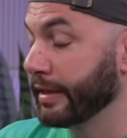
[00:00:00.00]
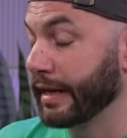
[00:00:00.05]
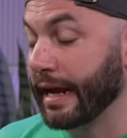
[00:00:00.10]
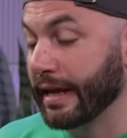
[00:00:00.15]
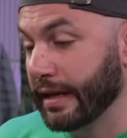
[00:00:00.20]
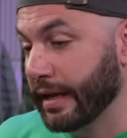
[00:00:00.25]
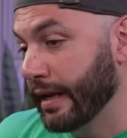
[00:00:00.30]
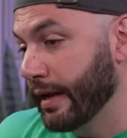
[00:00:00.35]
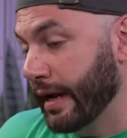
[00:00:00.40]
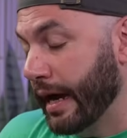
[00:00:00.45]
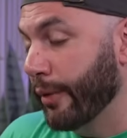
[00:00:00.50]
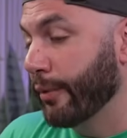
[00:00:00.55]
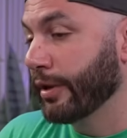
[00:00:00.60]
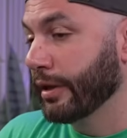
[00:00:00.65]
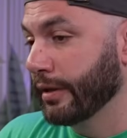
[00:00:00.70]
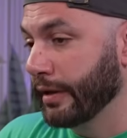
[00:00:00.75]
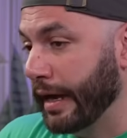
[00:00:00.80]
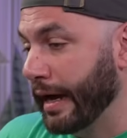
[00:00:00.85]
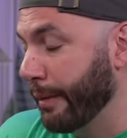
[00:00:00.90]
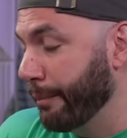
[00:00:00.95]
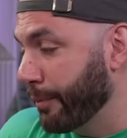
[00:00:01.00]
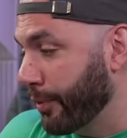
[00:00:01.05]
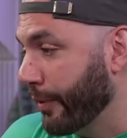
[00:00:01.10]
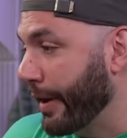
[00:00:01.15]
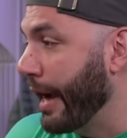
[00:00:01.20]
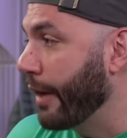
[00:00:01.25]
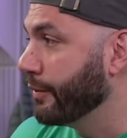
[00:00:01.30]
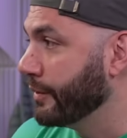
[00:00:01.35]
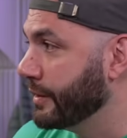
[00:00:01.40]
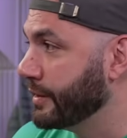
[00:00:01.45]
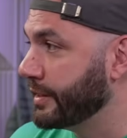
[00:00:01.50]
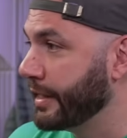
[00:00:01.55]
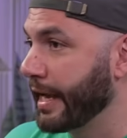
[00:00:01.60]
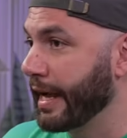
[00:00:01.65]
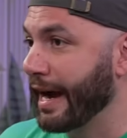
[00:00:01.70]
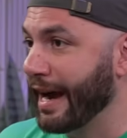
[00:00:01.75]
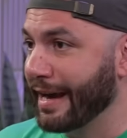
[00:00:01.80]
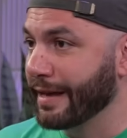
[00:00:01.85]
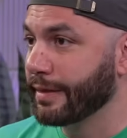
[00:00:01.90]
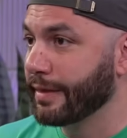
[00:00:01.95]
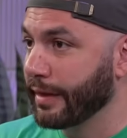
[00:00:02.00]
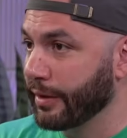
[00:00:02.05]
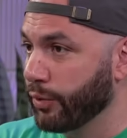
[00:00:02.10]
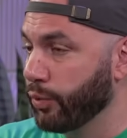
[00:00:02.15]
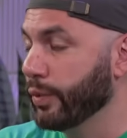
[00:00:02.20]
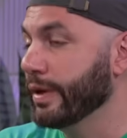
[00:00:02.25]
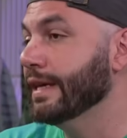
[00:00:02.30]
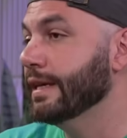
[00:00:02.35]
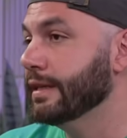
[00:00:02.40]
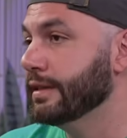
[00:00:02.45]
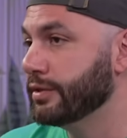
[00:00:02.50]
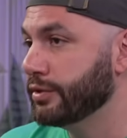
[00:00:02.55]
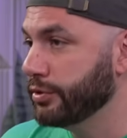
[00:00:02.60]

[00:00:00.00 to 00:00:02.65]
I'm proud to say I think we